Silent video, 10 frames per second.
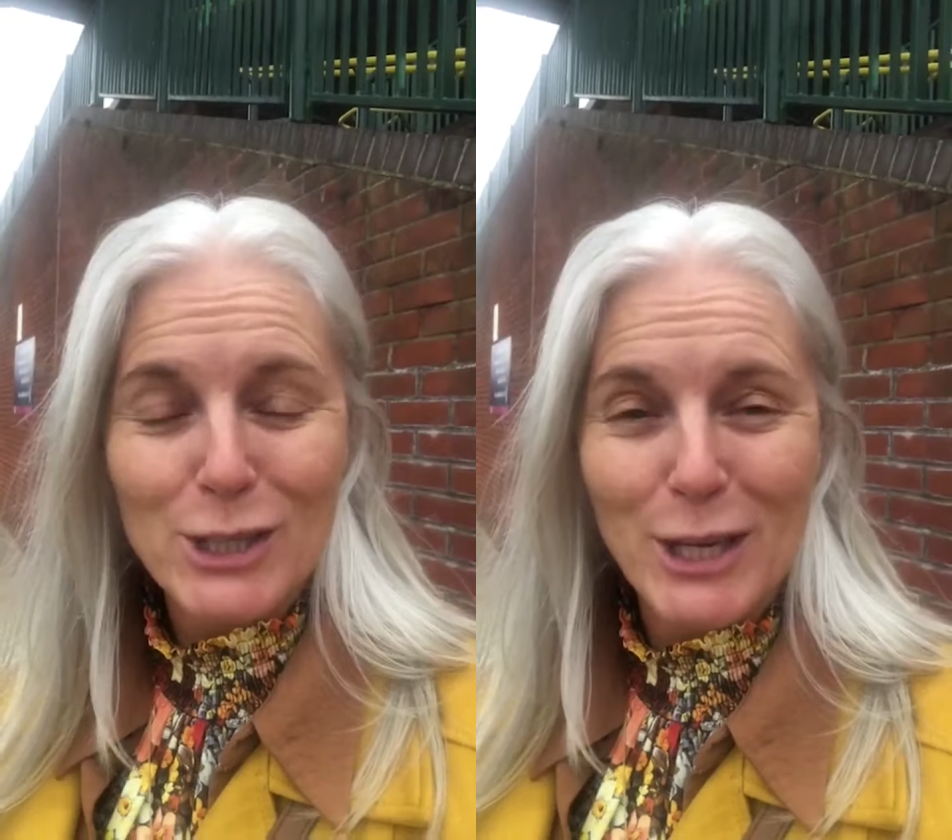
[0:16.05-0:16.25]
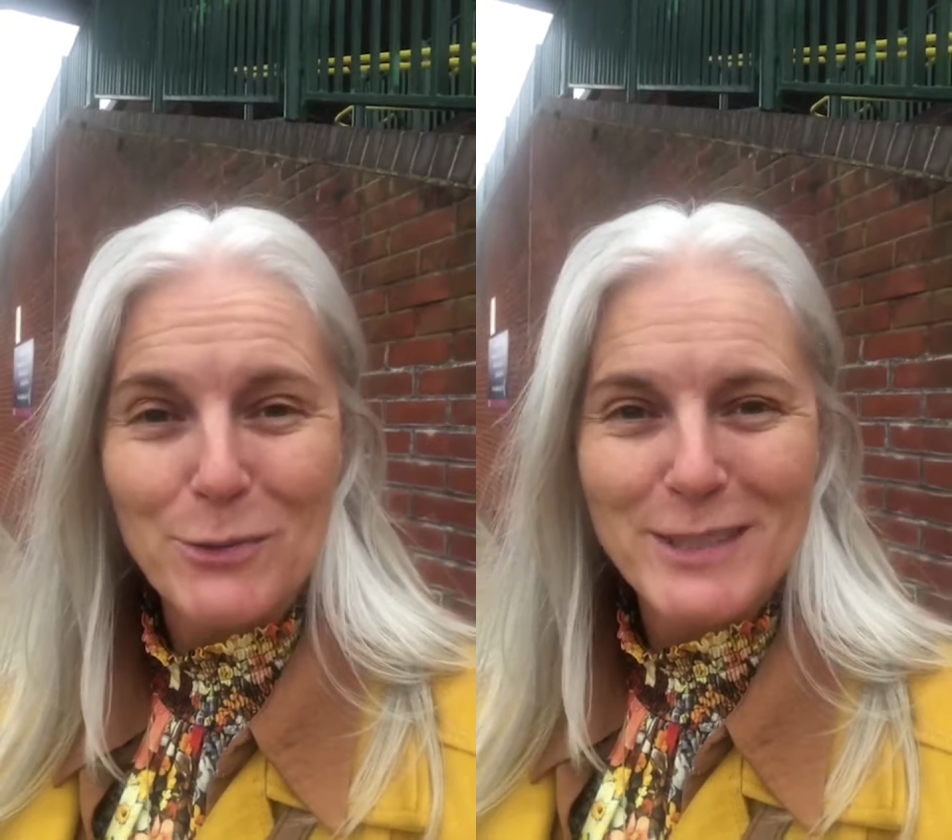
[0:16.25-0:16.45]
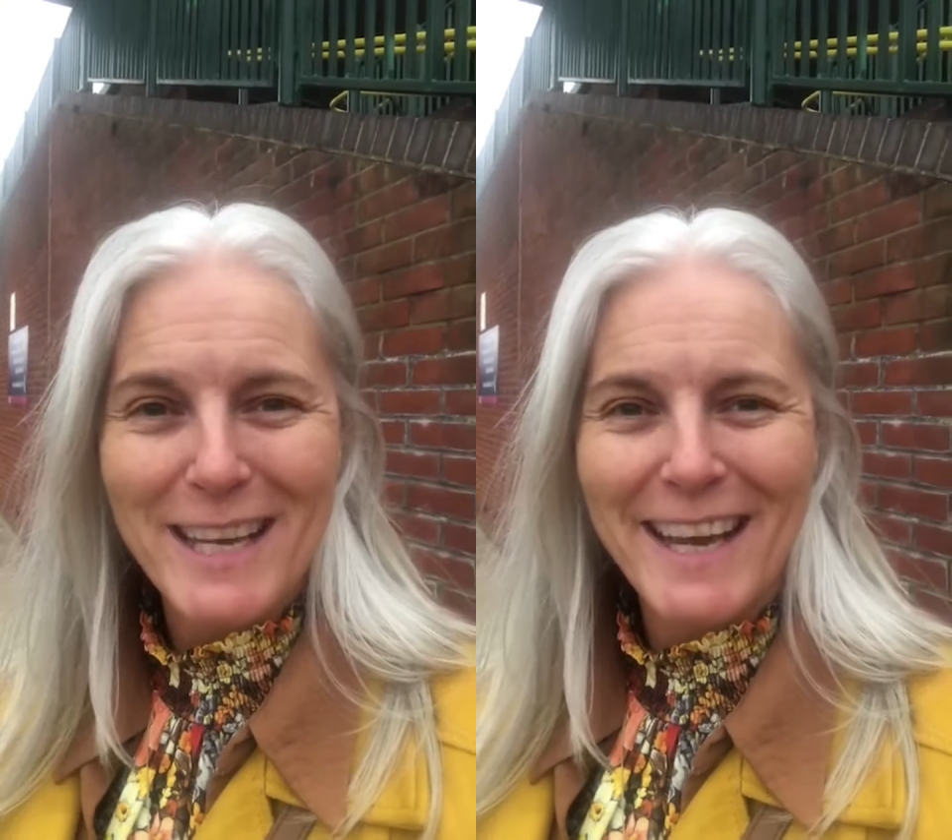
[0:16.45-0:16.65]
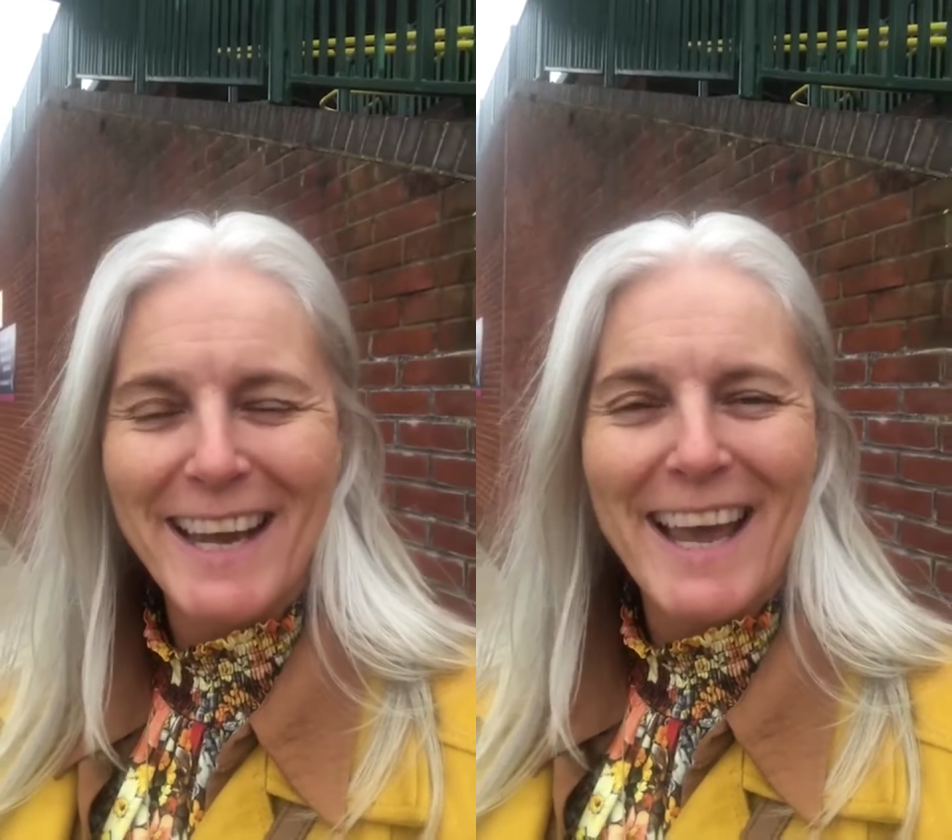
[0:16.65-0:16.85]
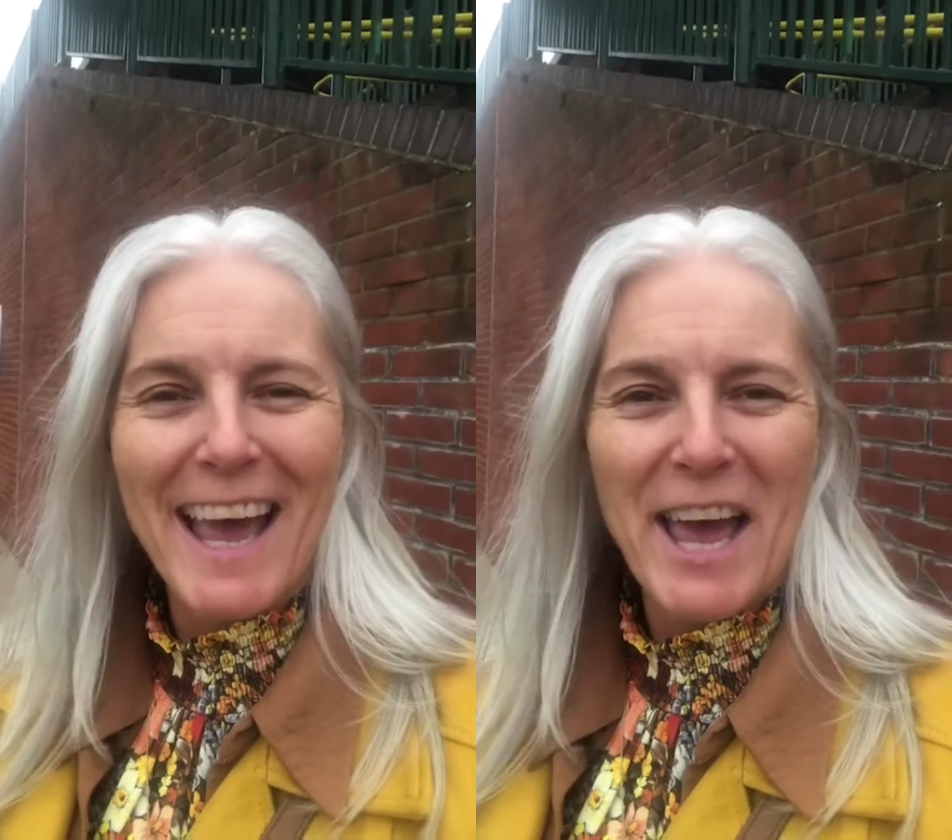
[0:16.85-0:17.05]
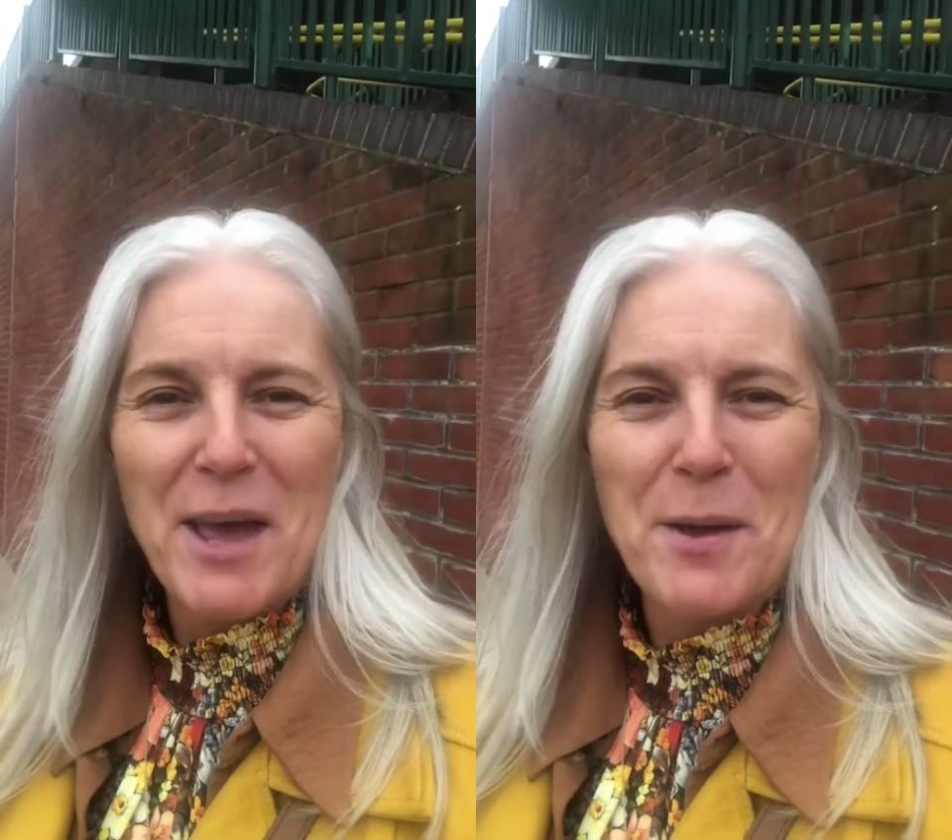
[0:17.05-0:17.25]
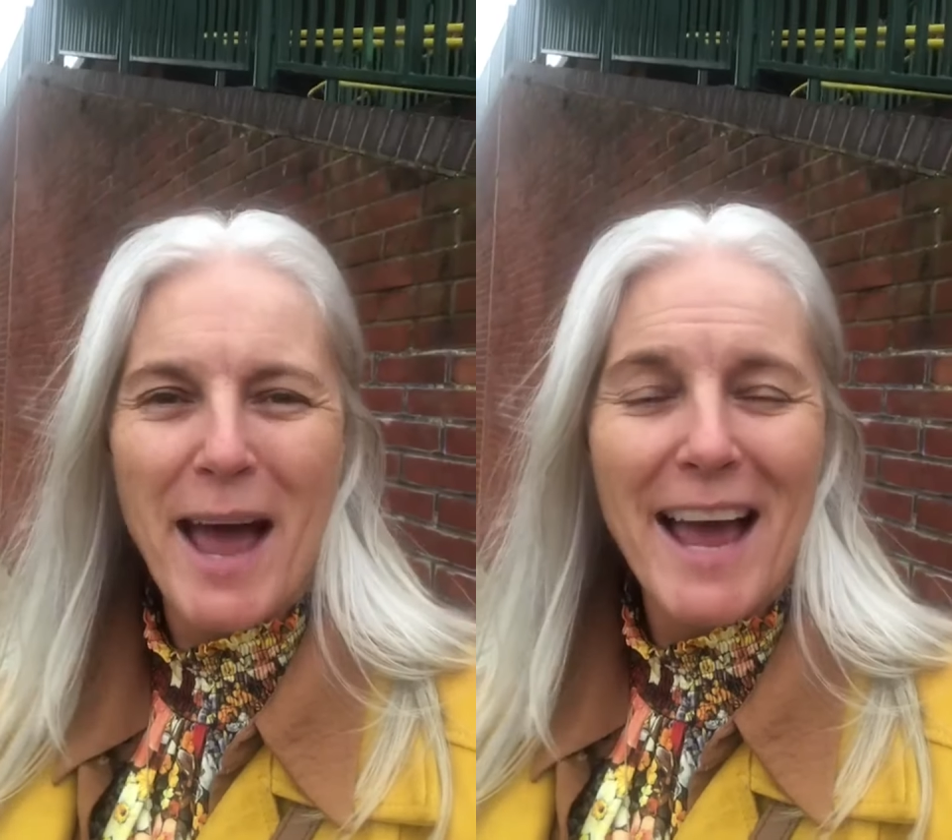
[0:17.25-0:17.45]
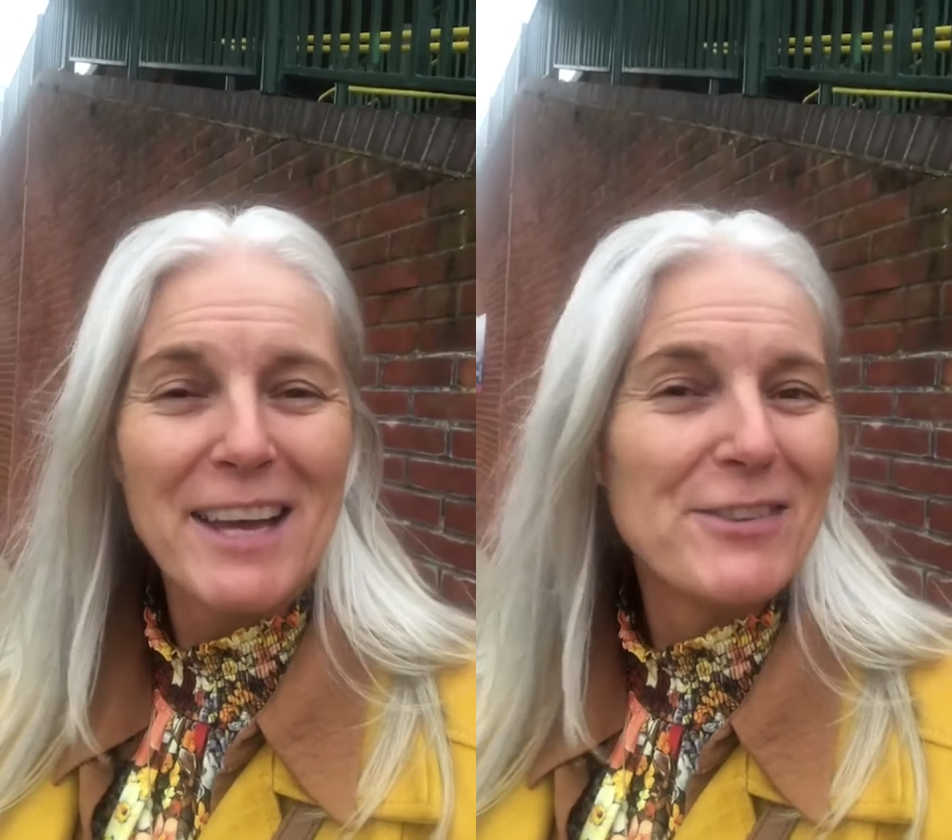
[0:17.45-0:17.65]
shoot.
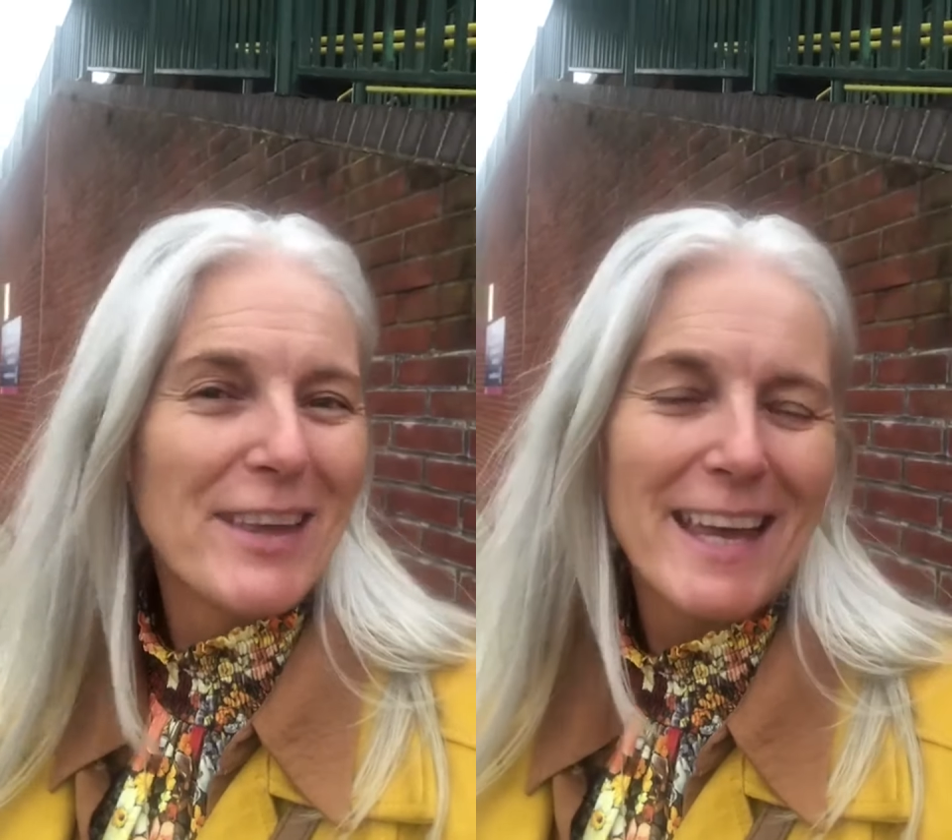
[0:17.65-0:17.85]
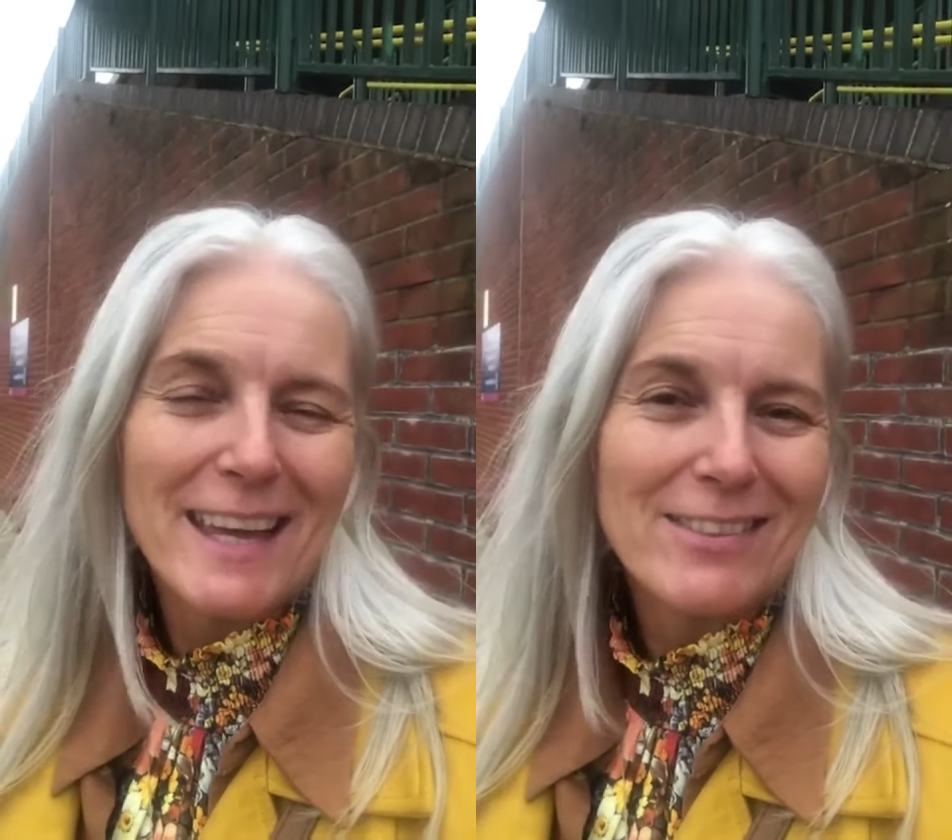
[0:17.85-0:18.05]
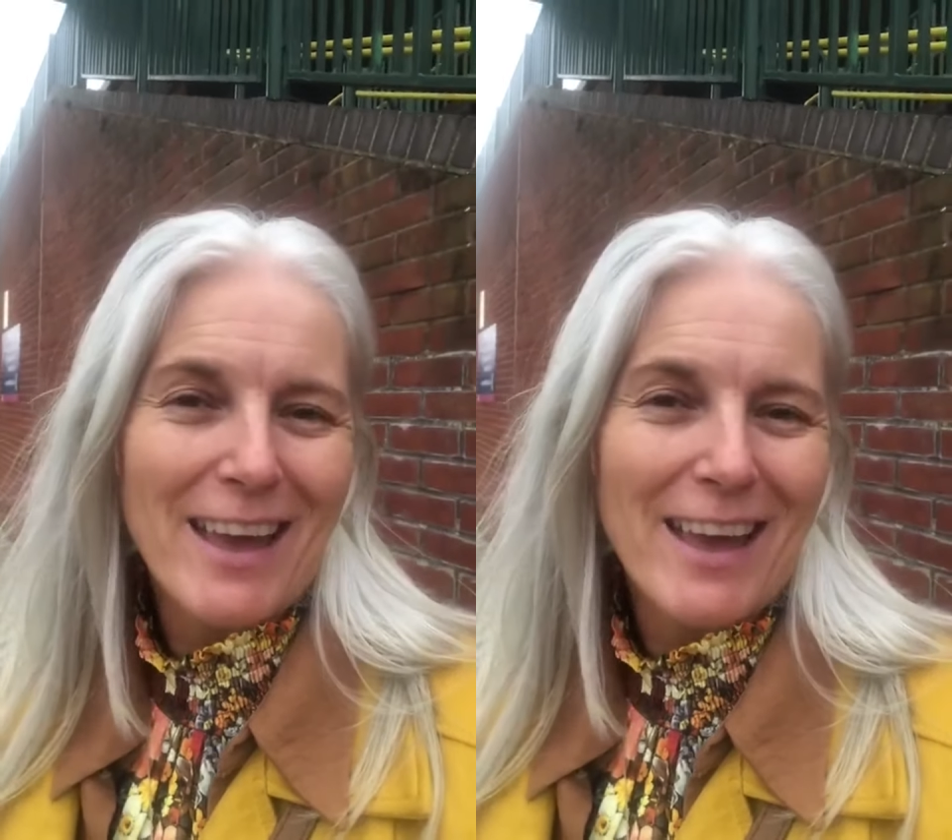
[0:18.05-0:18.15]
I think